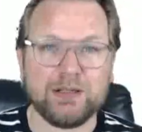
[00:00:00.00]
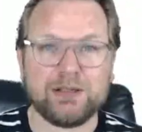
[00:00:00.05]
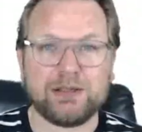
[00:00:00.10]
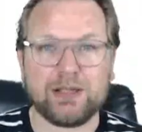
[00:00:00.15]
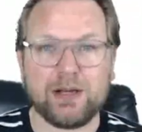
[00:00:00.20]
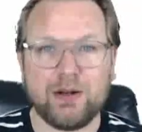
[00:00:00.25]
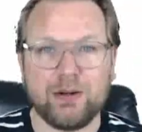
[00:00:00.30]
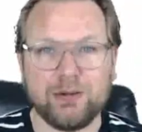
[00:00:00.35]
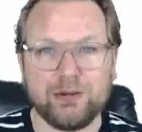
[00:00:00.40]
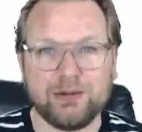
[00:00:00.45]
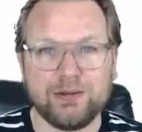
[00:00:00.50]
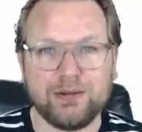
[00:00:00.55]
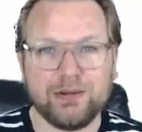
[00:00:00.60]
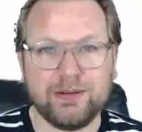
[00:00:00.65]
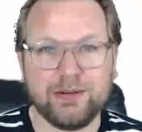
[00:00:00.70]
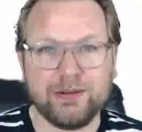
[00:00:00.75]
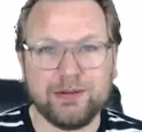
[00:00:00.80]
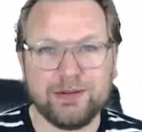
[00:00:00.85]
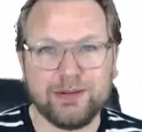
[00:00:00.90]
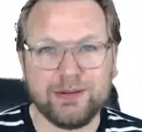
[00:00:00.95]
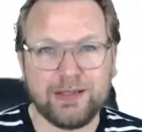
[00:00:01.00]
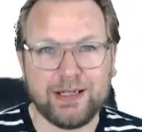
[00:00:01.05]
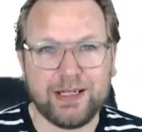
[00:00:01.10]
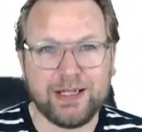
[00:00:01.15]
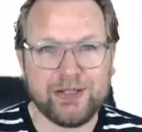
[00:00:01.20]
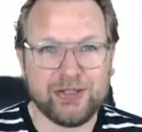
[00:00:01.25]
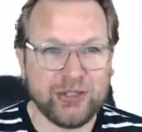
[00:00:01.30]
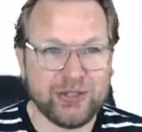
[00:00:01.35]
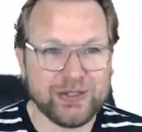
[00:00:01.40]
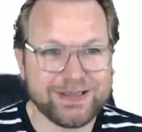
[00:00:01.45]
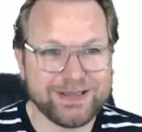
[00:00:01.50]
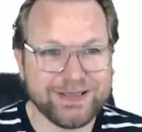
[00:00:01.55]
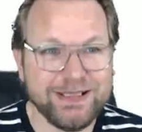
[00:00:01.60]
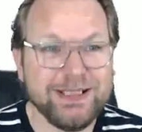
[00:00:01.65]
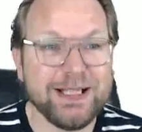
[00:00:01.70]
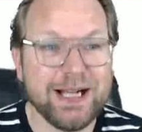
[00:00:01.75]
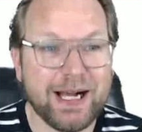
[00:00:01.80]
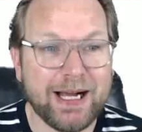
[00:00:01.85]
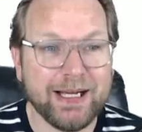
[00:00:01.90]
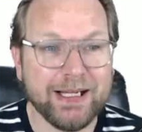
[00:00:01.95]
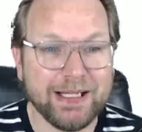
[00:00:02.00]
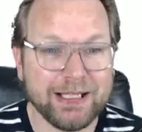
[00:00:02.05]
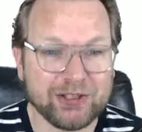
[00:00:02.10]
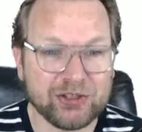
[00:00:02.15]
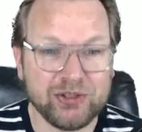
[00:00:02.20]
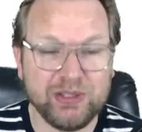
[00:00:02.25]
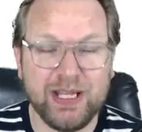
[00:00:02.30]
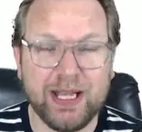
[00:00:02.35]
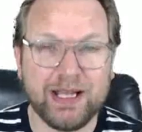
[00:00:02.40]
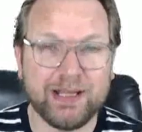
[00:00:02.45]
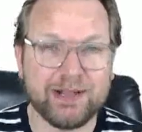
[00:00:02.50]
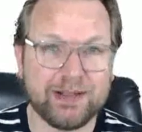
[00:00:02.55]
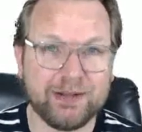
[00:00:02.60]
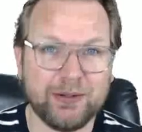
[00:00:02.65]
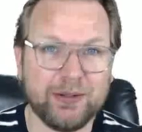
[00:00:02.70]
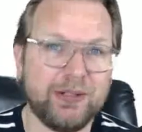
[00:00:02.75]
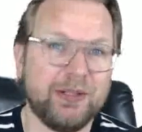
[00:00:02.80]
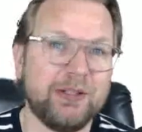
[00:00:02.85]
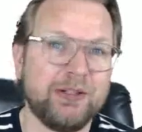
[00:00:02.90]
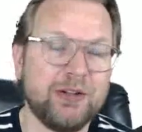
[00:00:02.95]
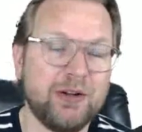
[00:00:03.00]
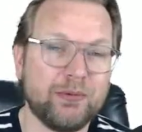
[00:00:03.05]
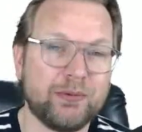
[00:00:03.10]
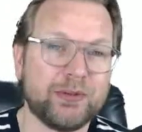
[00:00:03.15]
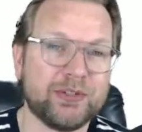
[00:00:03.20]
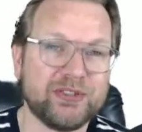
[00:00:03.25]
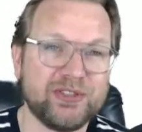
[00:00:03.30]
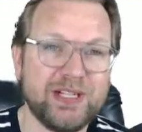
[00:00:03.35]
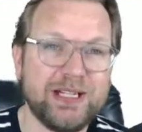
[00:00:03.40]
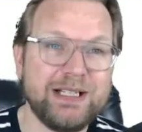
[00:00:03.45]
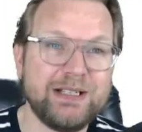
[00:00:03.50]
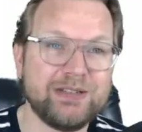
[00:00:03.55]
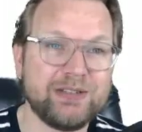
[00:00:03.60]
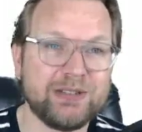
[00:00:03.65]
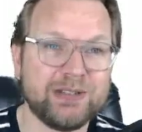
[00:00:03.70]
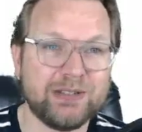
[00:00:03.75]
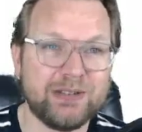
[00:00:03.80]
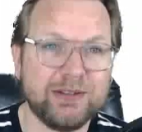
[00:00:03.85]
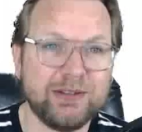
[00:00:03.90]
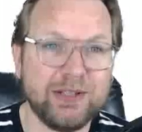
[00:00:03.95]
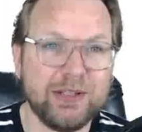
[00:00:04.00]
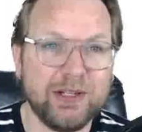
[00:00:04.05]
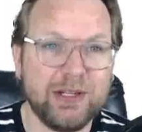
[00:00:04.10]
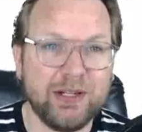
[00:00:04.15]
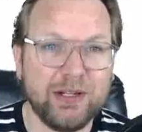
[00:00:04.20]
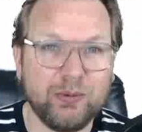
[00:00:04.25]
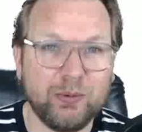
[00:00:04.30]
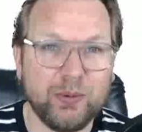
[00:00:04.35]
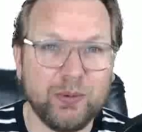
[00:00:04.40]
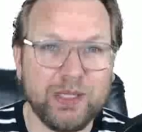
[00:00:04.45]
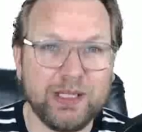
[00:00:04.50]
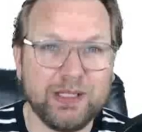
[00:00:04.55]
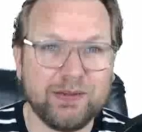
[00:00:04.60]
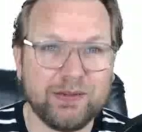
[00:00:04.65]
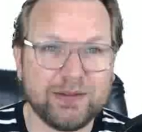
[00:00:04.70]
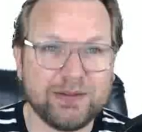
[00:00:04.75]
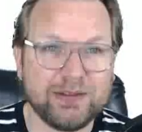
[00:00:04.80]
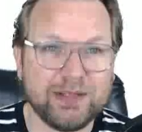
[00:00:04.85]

So as you could see, I actually had a conversation with